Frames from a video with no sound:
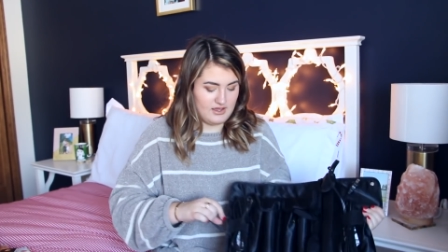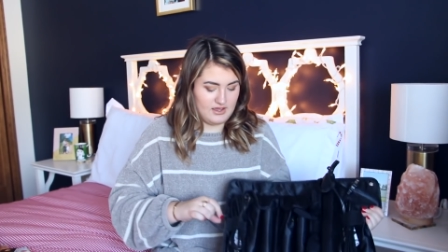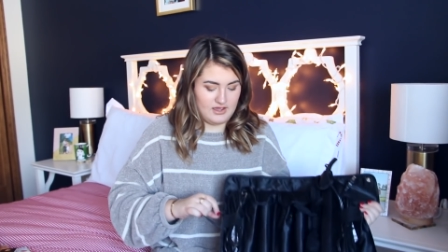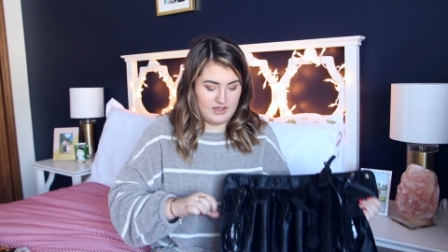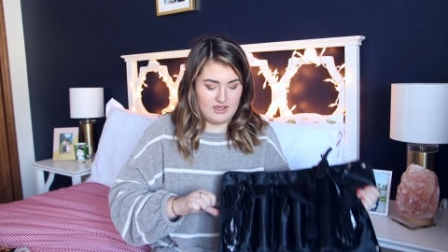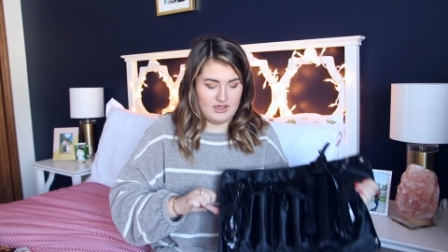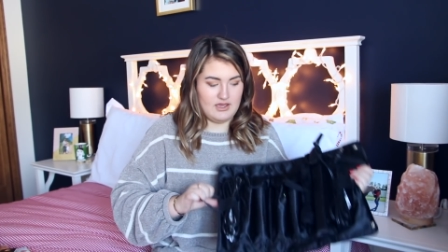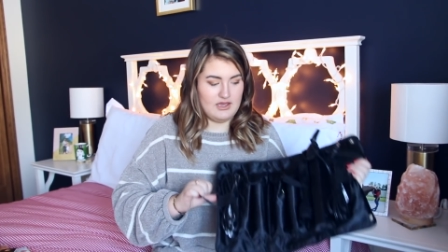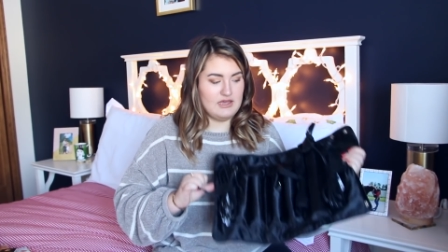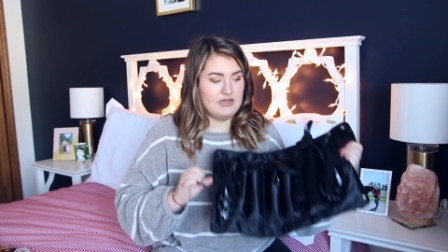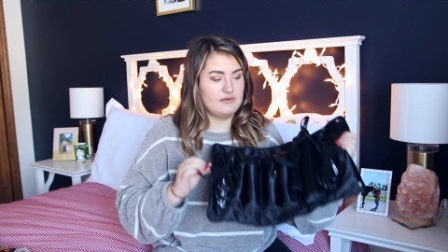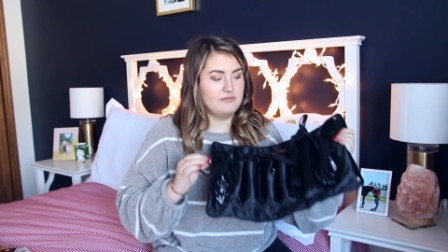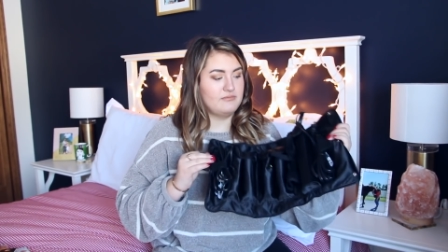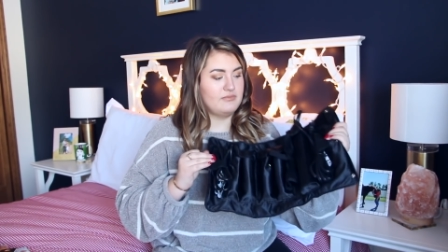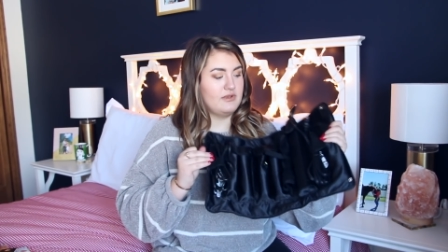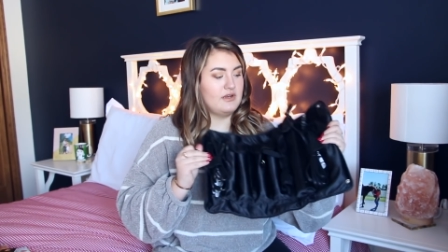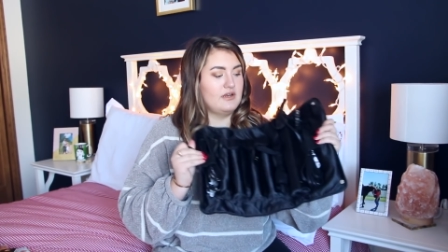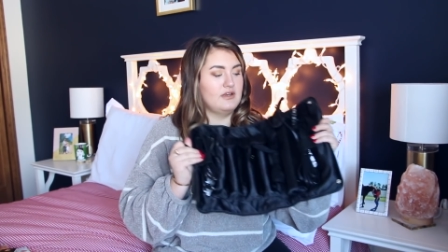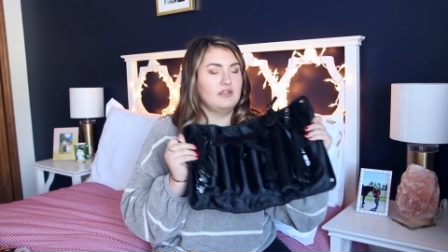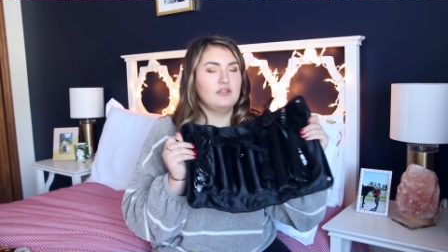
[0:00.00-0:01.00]
Uh,
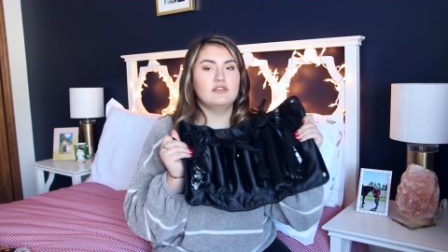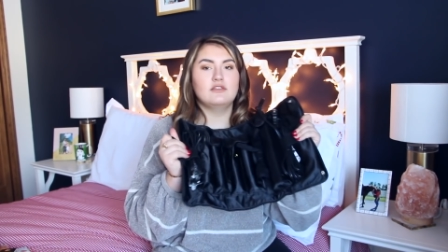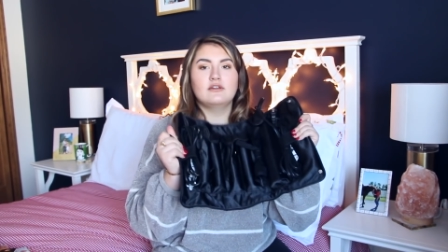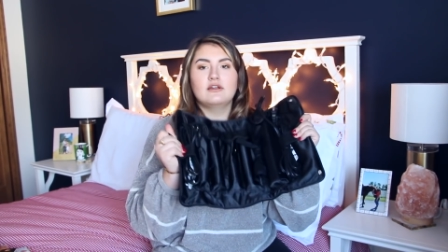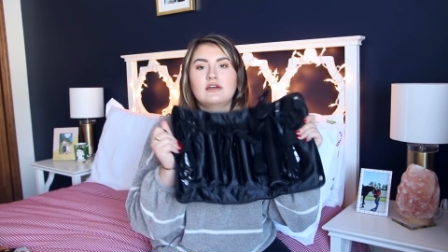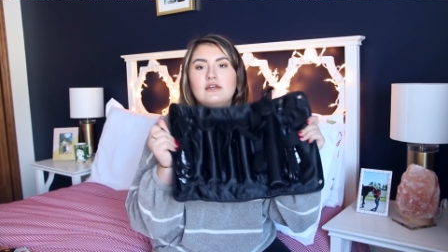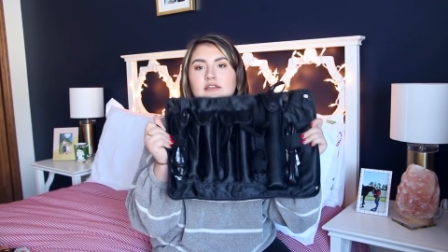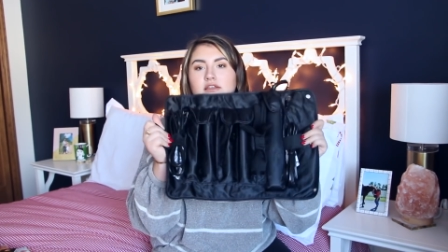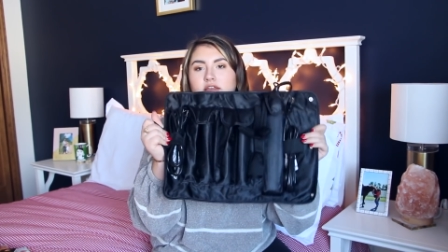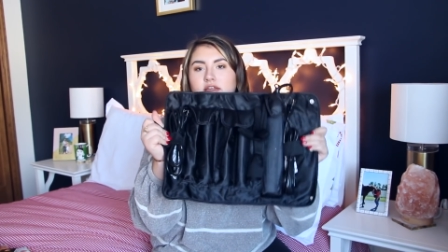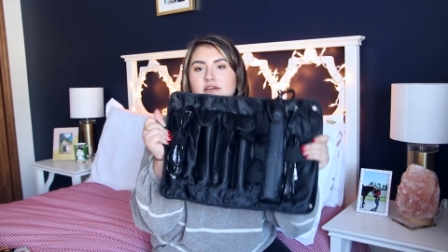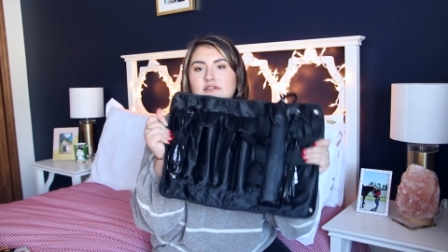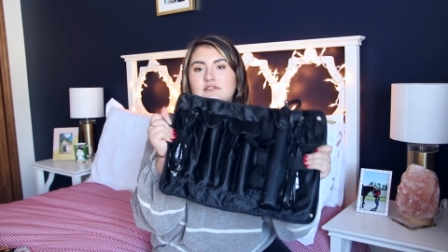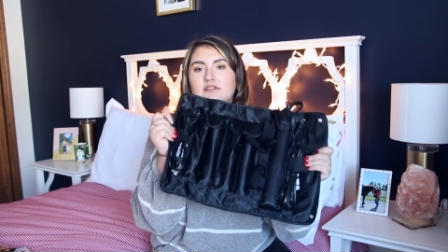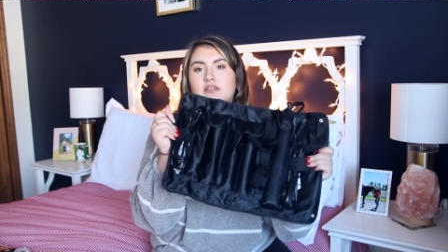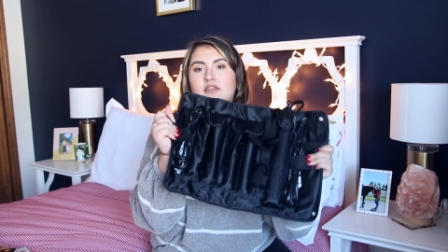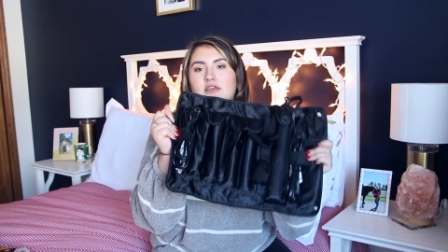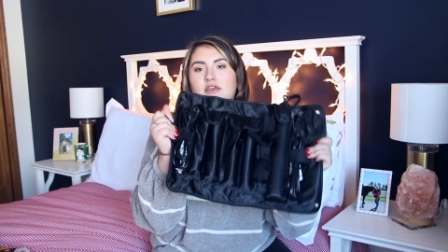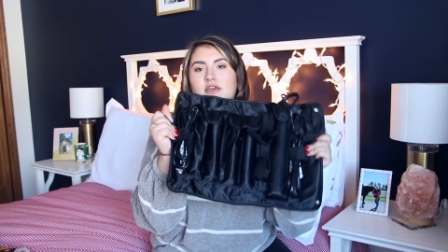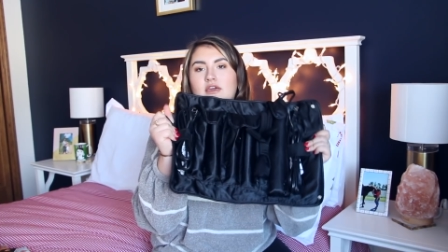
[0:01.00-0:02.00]
but on either end it has
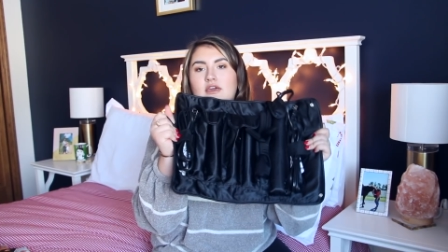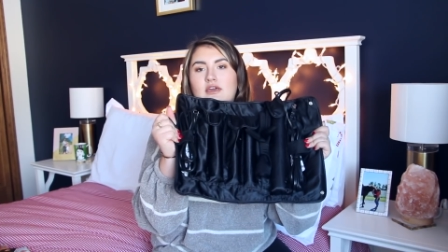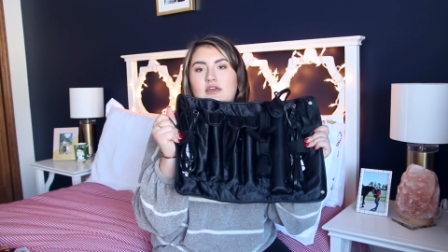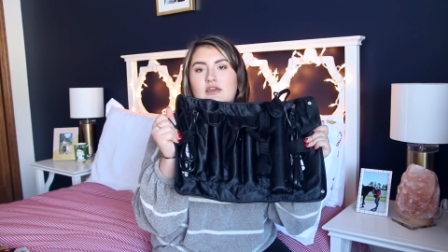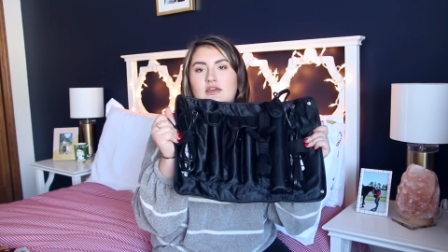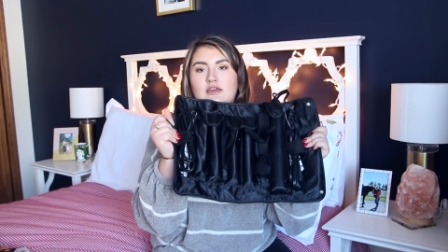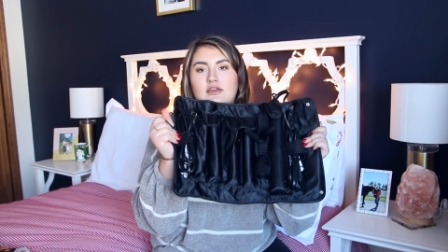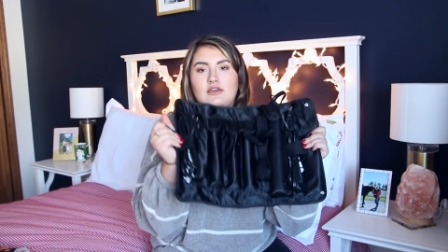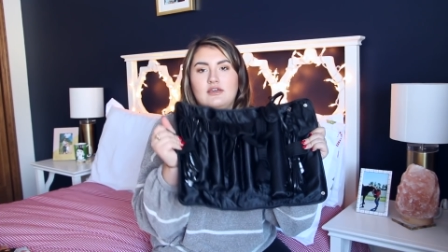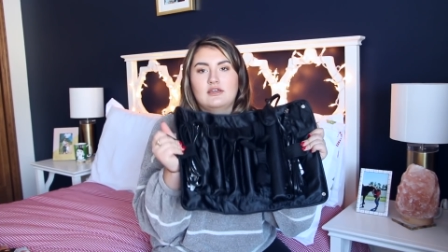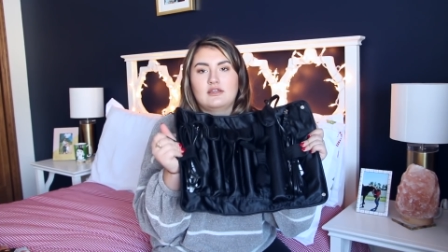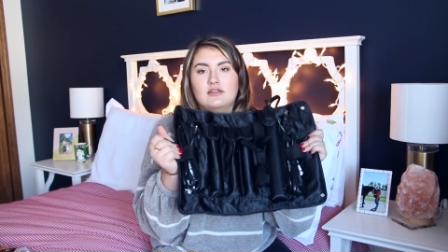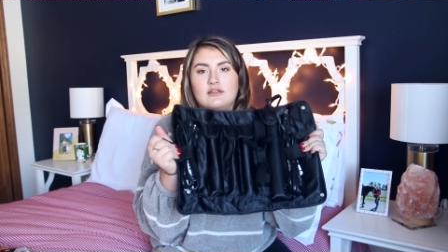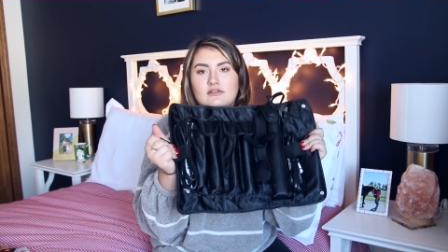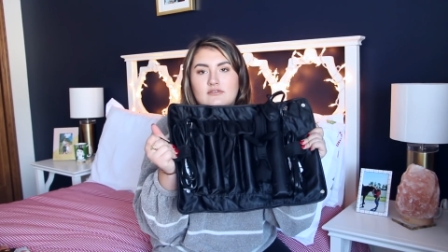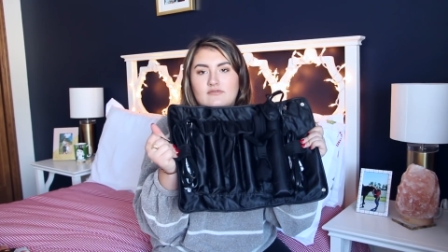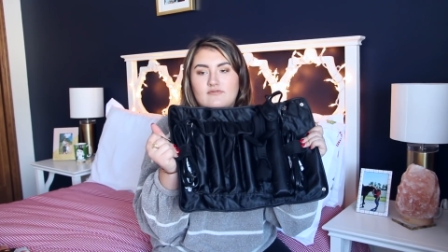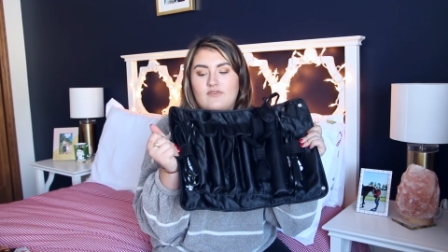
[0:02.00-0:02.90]
like a